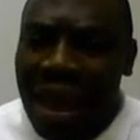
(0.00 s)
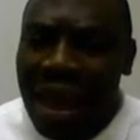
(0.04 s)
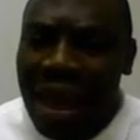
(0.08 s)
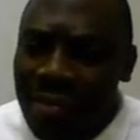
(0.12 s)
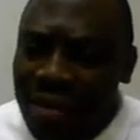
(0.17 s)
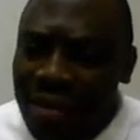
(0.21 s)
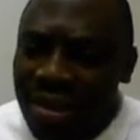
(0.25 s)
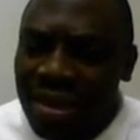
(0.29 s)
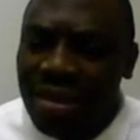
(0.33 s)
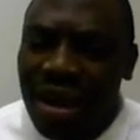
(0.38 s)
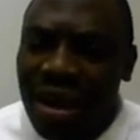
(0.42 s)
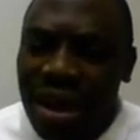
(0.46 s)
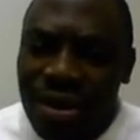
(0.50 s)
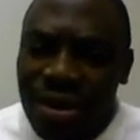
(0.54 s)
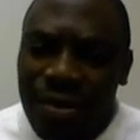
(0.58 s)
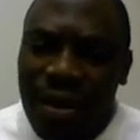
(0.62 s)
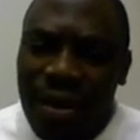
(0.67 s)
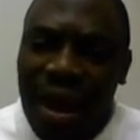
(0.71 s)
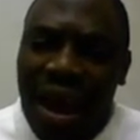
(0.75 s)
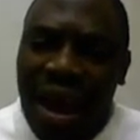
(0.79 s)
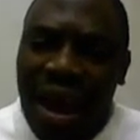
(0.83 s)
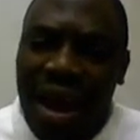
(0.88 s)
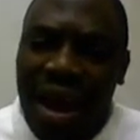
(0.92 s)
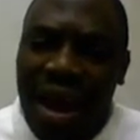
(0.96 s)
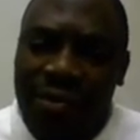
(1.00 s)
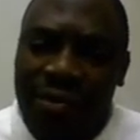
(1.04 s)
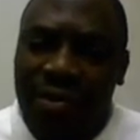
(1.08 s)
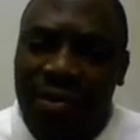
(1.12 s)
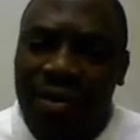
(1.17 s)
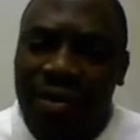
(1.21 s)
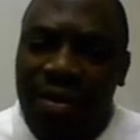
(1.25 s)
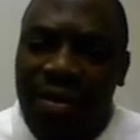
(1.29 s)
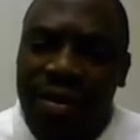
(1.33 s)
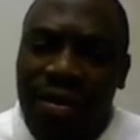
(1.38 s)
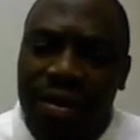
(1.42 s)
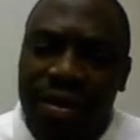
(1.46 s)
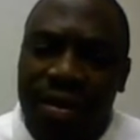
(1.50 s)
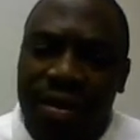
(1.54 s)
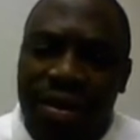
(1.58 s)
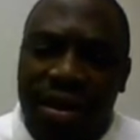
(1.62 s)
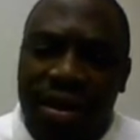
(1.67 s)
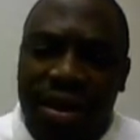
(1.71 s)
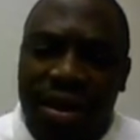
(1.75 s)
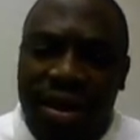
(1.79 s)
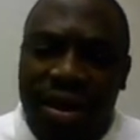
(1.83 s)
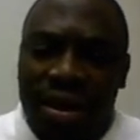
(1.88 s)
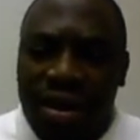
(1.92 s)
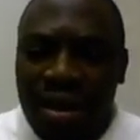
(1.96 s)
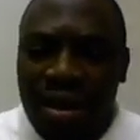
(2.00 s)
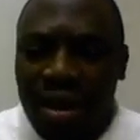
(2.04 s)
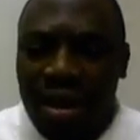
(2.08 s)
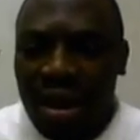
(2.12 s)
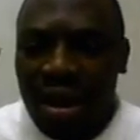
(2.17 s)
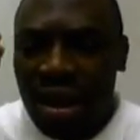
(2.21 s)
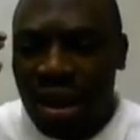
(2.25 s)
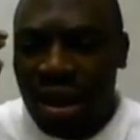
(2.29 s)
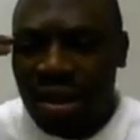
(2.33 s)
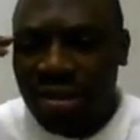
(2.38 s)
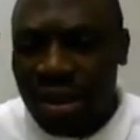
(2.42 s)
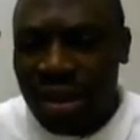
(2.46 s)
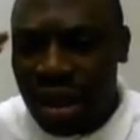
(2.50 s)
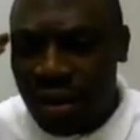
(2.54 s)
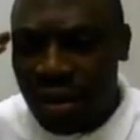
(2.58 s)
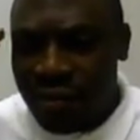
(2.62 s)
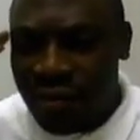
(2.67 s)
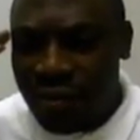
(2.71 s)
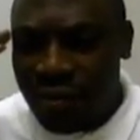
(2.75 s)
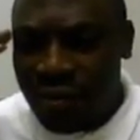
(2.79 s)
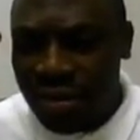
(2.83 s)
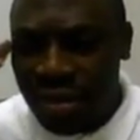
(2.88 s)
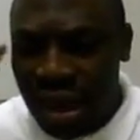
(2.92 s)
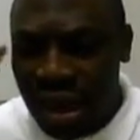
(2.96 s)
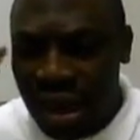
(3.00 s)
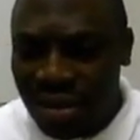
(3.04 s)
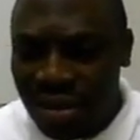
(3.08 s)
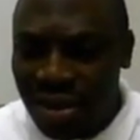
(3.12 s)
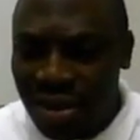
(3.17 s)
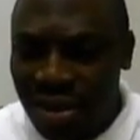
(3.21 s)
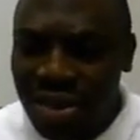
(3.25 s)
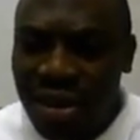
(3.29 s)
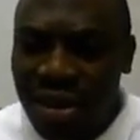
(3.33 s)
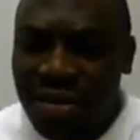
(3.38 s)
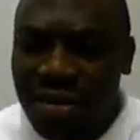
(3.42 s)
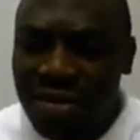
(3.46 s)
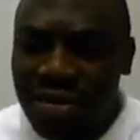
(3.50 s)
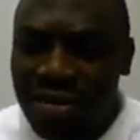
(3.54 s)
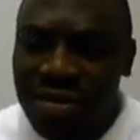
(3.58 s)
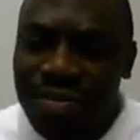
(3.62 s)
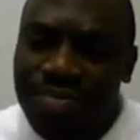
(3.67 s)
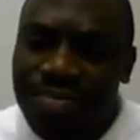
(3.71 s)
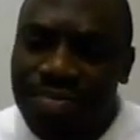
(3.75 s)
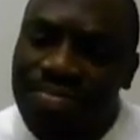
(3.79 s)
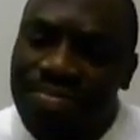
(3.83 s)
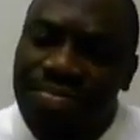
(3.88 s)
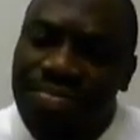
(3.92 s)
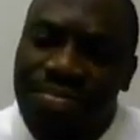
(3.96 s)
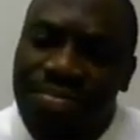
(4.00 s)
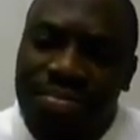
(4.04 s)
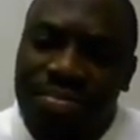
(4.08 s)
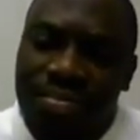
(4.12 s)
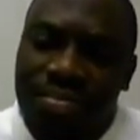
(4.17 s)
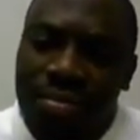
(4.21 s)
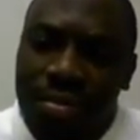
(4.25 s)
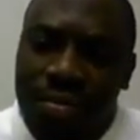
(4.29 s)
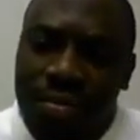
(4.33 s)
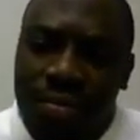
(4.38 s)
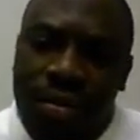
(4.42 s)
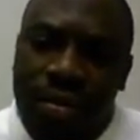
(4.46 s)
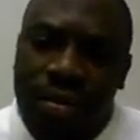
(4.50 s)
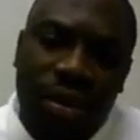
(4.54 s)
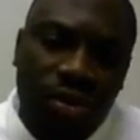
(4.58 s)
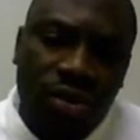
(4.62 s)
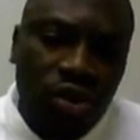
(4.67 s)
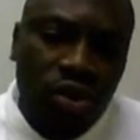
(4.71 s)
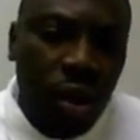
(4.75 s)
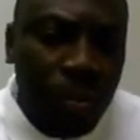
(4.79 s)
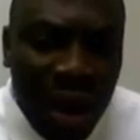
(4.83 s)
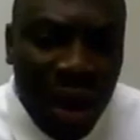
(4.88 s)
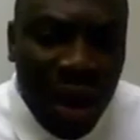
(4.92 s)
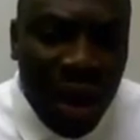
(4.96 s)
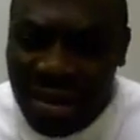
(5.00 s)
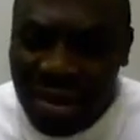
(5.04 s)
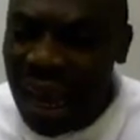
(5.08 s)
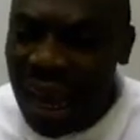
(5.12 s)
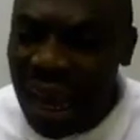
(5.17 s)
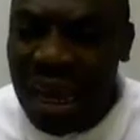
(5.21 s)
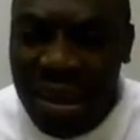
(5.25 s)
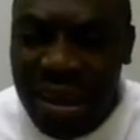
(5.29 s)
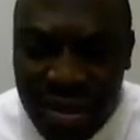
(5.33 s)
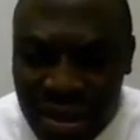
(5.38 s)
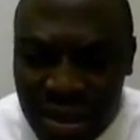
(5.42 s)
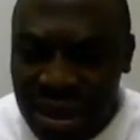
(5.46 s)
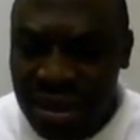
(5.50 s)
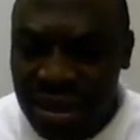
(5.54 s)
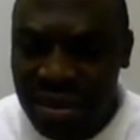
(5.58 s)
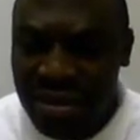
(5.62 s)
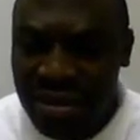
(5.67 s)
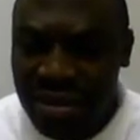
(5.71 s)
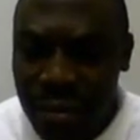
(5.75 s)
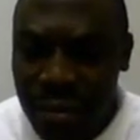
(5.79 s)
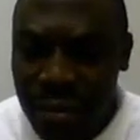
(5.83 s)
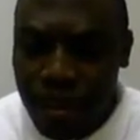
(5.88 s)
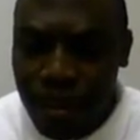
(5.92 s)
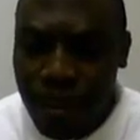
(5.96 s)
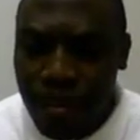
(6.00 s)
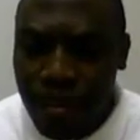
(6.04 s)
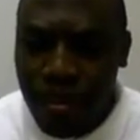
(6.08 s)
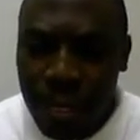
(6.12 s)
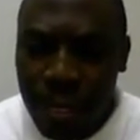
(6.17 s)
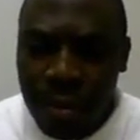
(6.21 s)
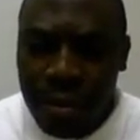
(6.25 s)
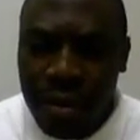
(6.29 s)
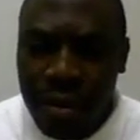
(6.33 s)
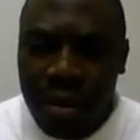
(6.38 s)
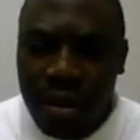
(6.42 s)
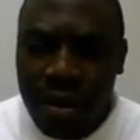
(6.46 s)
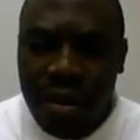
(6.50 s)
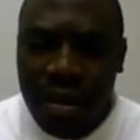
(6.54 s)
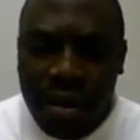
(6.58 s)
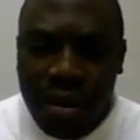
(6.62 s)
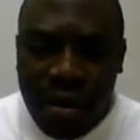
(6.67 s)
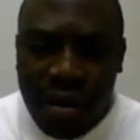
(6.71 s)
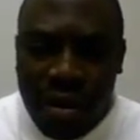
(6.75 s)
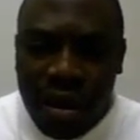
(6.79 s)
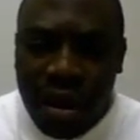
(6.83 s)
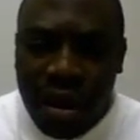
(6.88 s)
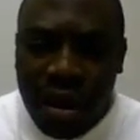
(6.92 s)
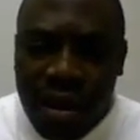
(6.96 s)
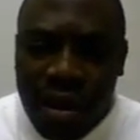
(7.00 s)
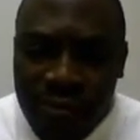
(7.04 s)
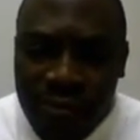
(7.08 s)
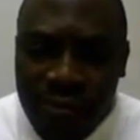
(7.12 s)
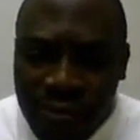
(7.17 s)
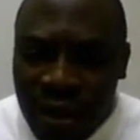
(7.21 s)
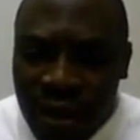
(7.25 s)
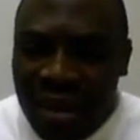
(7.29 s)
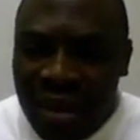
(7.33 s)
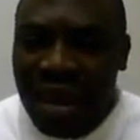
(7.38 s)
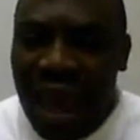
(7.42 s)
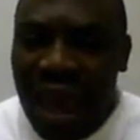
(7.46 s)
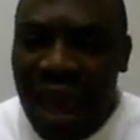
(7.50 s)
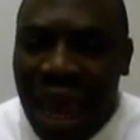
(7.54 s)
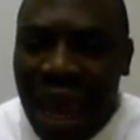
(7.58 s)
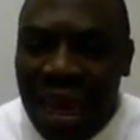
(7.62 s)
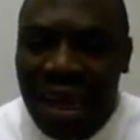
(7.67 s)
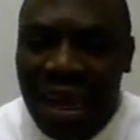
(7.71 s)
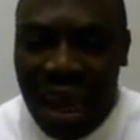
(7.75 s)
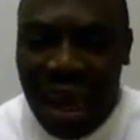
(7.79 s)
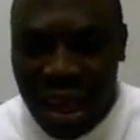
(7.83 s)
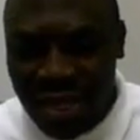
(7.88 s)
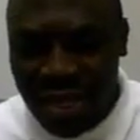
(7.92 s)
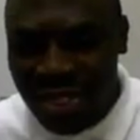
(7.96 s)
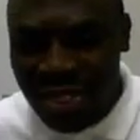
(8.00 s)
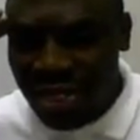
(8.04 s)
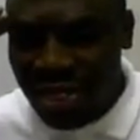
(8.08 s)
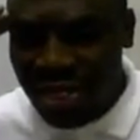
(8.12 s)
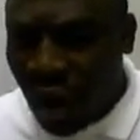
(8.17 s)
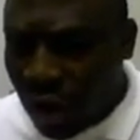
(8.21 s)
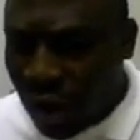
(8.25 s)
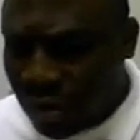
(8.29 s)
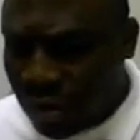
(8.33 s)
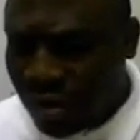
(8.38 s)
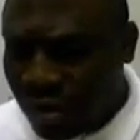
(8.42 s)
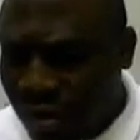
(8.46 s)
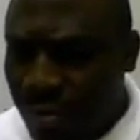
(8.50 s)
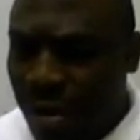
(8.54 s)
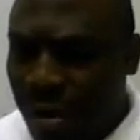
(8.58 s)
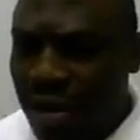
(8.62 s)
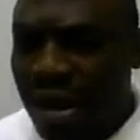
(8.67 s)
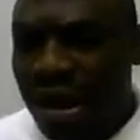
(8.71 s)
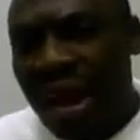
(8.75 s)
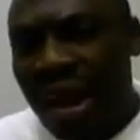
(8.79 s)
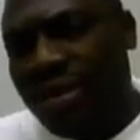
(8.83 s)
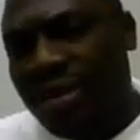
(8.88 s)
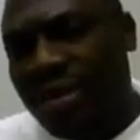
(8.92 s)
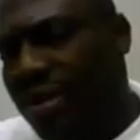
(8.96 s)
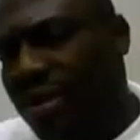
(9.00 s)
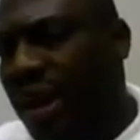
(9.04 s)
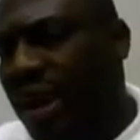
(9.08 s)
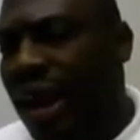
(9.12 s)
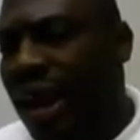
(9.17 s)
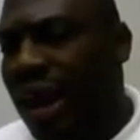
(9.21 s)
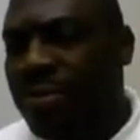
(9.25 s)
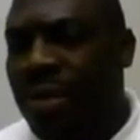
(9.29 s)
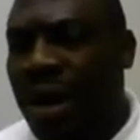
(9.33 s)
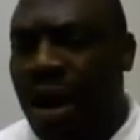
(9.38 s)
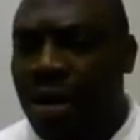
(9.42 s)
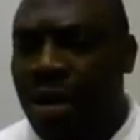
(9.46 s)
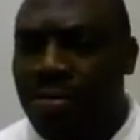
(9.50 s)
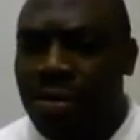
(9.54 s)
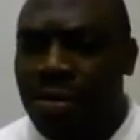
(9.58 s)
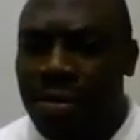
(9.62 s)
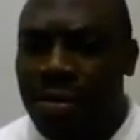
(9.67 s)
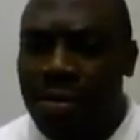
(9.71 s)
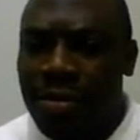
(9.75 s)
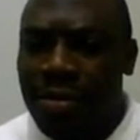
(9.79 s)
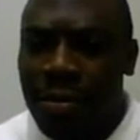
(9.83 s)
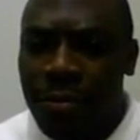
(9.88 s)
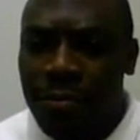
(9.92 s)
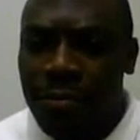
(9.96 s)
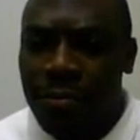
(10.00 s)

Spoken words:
Everything that you have started first as a thought. Thomas Edison, he first had a thought about creating the light bulb.